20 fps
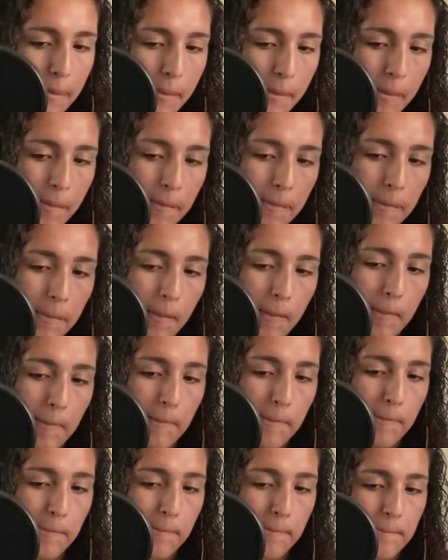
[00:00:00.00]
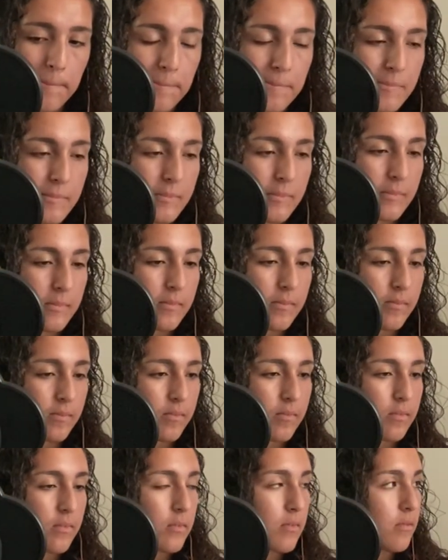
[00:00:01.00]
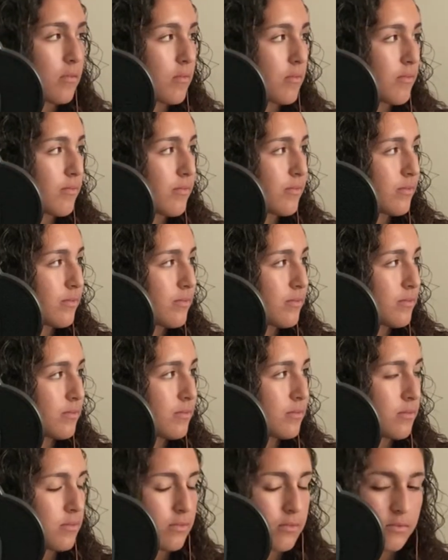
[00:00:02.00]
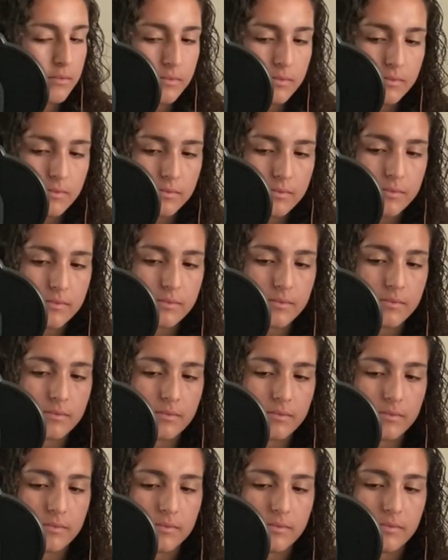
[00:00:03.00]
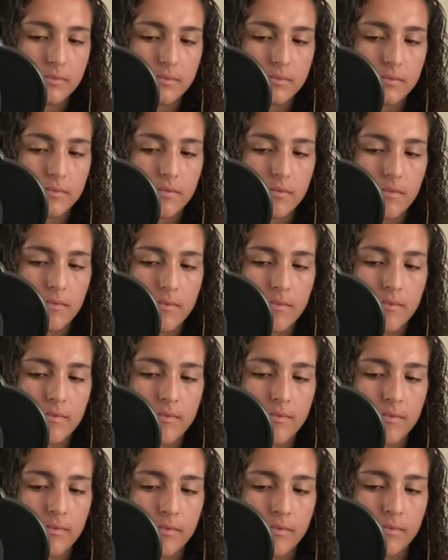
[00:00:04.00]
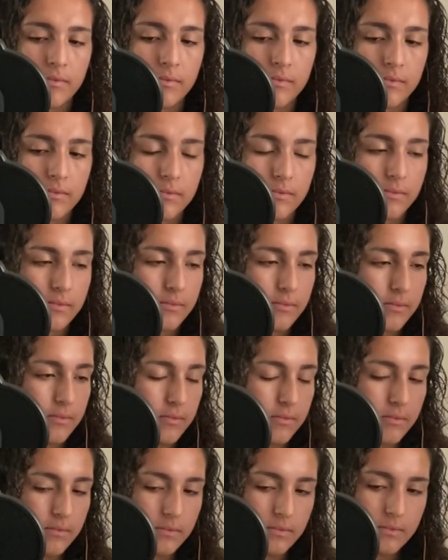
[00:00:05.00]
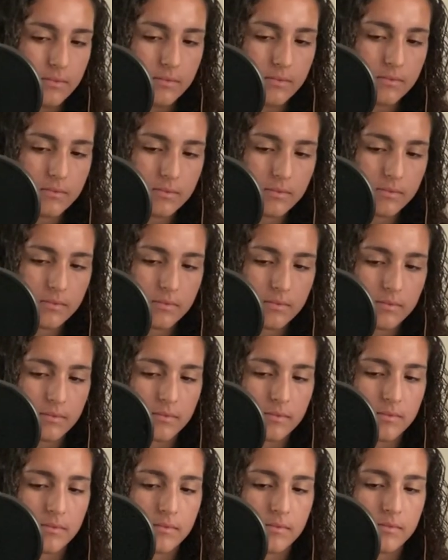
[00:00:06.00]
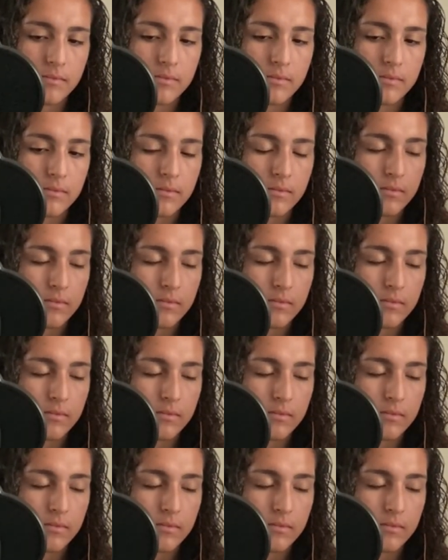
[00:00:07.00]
(not speaking)